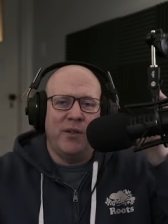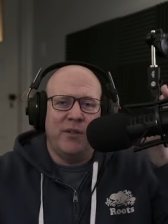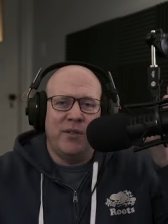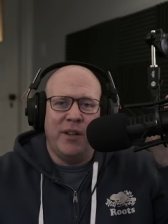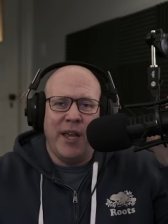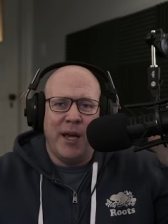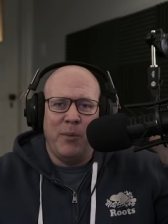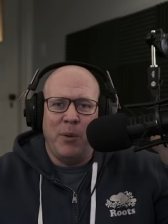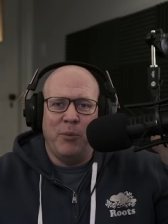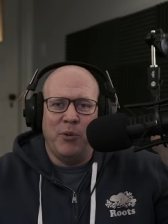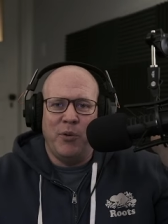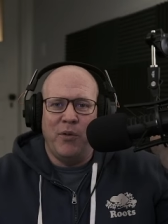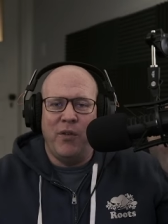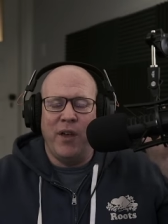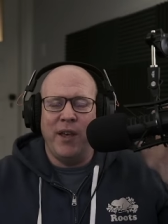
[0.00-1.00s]
So there's a lot of
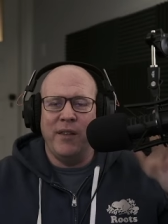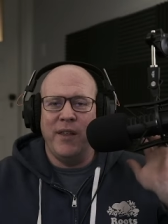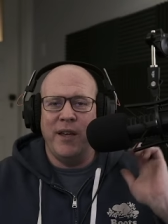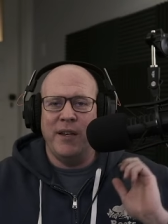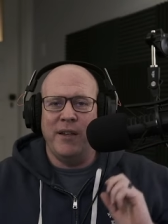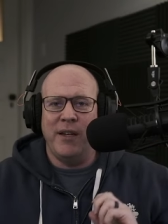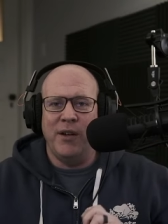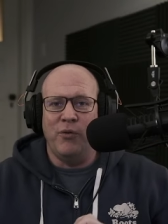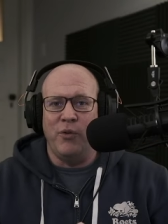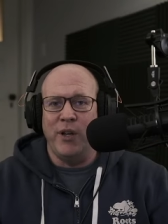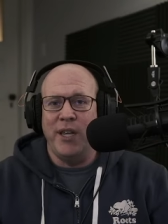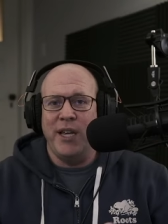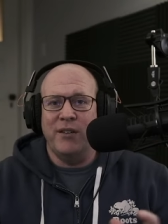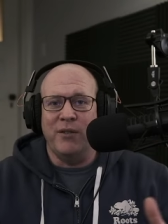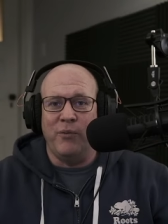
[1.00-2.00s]
people who think that it
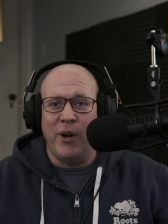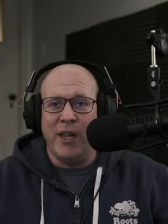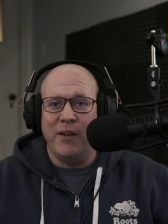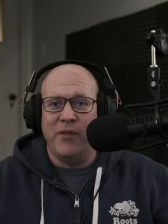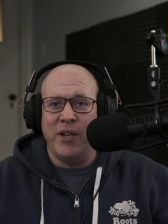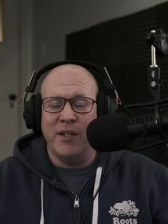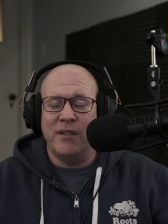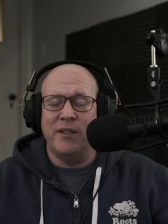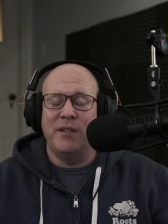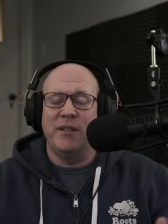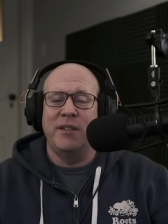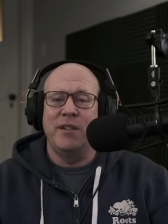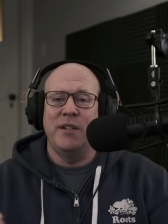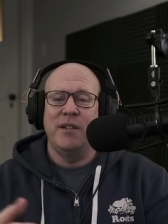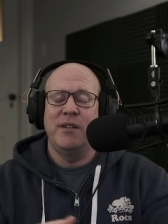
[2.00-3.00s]
really isn't
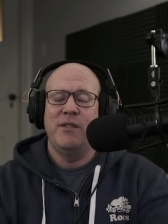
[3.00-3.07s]
relevant